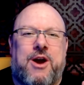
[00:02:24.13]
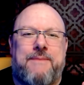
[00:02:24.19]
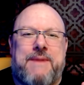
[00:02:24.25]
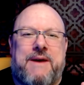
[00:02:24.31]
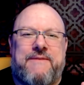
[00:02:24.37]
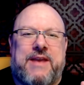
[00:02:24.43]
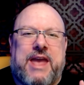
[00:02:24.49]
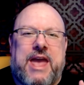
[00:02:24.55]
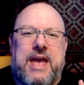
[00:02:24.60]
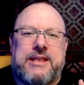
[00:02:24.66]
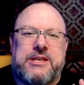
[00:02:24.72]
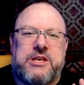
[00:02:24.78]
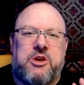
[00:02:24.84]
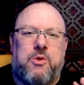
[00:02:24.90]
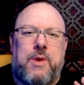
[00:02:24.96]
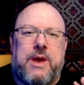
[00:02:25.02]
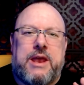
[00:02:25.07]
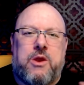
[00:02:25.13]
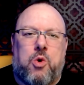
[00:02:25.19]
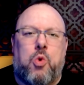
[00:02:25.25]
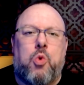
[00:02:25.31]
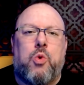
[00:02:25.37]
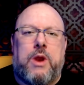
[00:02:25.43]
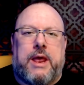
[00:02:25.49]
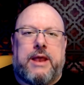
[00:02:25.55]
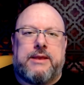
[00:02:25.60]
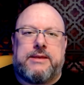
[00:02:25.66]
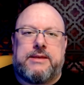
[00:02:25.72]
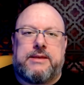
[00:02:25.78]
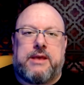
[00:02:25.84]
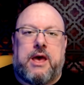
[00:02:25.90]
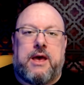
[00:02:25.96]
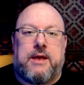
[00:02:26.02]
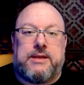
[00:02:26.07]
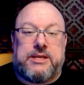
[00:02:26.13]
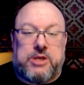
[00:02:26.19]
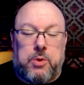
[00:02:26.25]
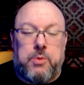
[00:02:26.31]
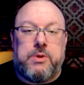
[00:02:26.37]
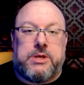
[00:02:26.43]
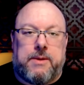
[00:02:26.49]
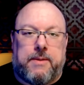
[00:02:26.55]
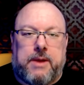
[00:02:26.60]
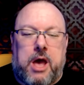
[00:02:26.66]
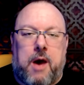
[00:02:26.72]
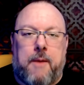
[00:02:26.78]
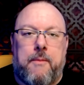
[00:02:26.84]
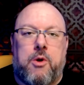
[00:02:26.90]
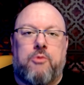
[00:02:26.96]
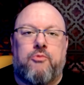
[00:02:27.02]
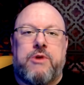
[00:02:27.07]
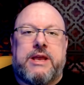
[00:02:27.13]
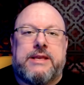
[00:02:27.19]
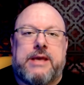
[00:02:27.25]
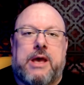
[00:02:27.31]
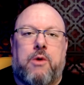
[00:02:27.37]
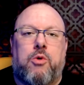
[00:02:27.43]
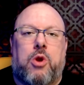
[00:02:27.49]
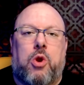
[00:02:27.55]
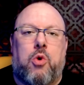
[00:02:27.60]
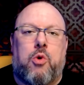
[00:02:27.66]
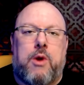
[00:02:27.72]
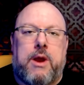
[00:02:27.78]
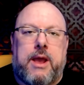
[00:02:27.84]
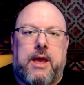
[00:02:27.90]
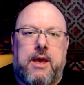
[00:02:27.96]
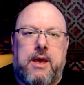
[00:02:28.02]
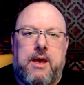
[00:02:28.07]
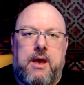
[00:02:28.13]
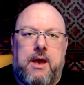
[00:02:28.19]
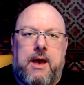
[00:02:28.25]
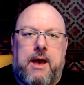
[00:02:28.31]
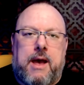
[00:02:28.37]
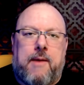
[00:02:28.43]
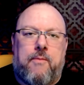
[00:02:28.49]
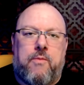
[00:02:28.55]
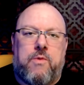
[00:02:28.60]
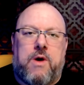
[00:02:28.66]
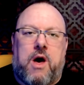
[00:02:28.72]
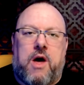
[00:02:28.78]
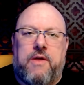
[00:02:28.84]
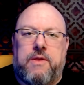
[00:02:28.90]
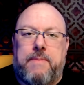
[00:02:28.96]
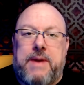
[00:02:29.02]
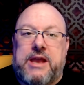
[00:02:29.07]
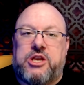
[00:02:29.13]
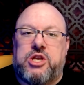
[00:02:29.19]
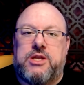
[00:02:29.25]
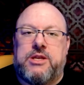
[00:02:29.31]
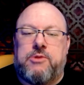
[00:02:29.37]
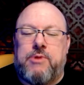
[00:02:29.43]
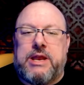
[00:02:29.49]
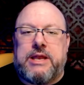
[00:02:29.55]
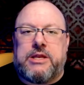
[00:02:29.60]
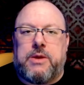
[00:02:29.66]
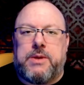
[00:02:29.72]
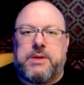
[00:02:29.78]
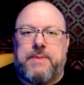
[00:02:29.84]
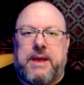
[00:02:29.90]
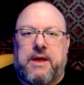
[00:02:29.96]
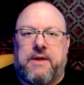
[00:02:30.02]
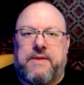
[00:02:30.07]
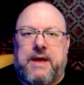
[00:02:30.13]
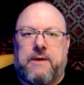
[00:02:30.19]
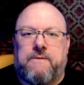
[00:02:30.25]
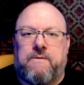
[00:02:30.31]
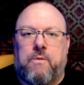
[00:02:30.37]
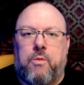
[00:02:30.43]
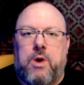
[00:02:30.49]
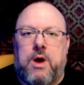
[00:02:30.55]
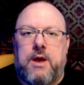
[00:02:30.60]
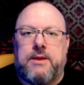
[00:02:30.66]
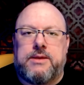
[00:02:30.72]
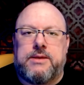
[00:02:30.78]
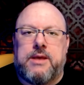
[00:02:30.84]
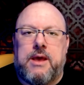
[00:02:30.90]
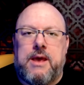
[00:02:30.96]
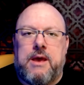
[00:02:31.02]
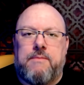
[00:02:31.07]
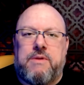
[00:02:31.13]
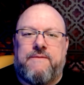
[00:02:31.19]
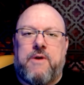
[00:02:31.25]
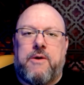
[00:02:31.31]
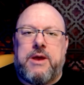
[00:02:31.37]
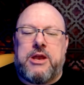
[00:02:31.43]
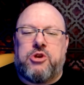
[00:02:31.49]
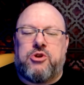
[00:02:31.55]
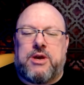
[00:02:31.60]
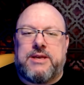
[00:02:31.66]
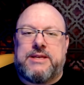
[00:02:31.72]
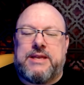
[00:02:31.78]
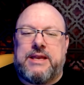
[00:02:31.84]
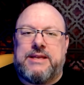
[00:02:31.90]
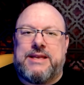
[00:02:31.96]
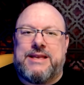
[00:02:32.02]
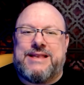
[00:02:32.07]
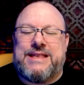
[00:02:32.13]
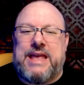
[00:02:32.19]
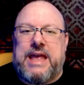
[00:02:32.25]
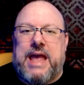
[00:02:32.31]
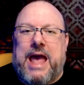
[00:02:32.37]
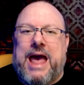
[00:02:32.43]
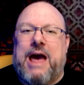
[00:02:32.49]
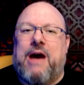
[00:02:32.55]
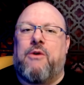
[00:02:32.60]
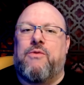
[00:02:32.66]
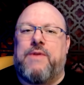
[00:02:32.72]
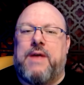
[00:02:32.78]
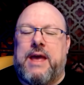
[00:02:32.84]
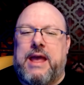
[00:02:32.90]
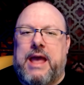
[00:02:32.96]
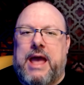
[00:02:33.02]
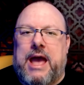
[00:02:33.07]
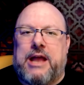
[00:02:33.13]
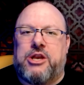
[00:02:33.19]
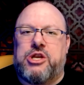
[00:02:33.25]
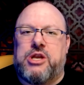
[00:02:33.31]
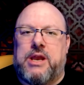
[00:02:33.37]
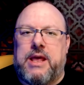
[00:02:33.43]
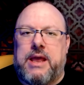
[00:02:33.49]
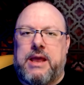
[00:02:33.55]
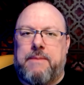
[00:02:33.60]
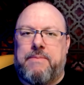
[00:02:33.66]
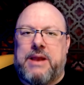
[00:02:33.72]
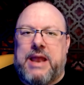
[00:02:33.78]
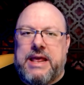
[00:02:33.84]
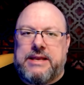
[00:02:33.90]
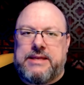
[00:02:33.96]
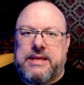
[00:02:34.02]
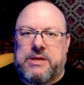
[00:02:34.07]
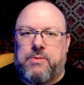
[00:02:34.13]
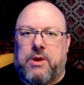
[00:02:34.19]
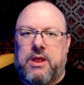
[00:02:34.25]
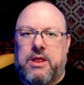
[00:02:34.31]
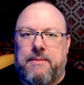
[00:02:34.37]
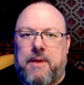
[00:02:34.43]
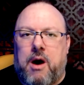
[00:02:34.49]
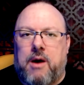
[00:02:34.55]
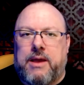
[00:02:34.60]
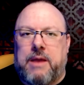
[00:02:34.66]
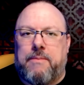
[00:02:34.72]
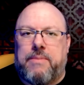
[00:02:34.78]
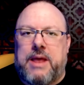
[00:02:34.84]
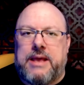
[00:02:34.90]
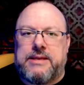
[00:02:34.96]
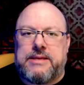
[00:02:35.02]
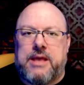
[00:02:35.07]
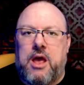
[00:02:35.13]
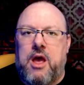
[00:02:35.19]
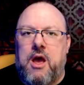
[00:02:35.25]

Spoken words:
Mavic Air 2 in all its soon-to-come retail glory. The pictures really do speak a thousand words. It'll be very interesting to see how they actually place this one in the marketplace.